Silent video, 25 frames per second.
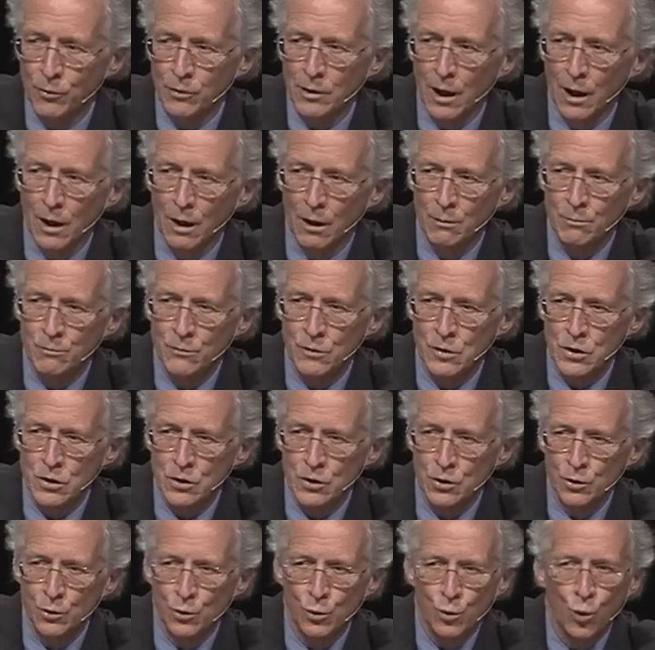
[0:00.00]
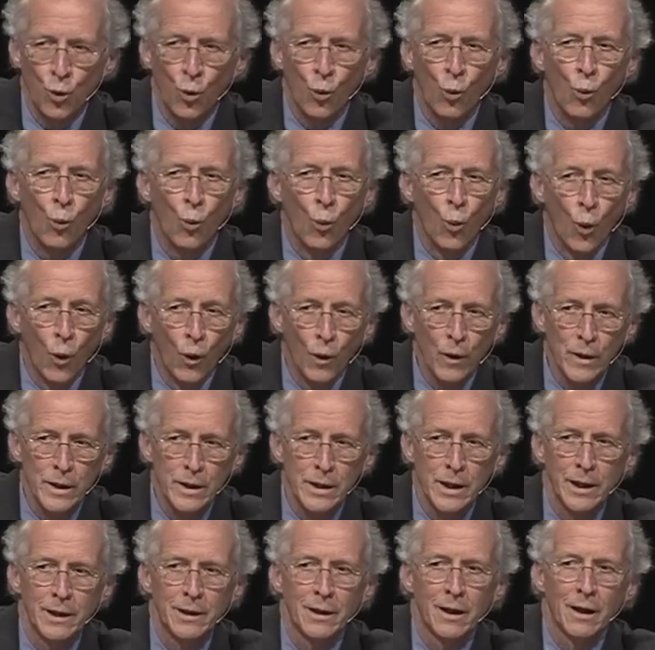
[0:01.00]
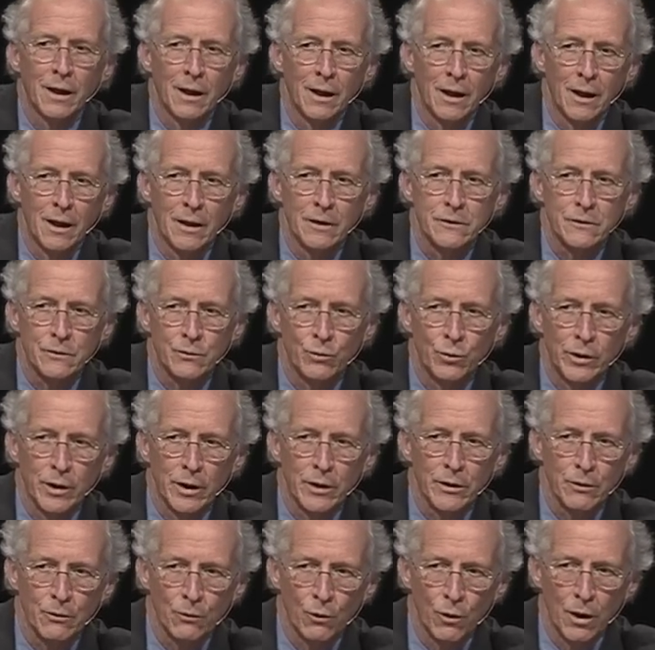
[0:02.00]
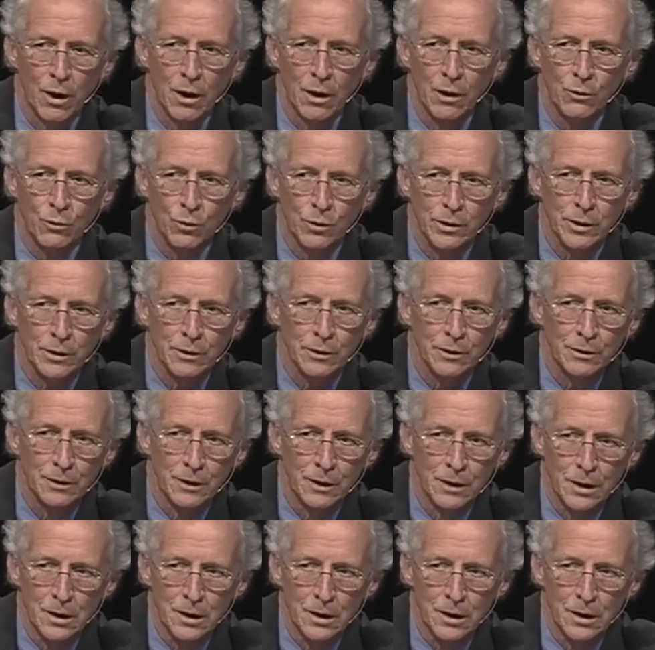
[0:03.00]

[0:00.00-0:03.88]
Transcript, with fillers: comes to warning us with what will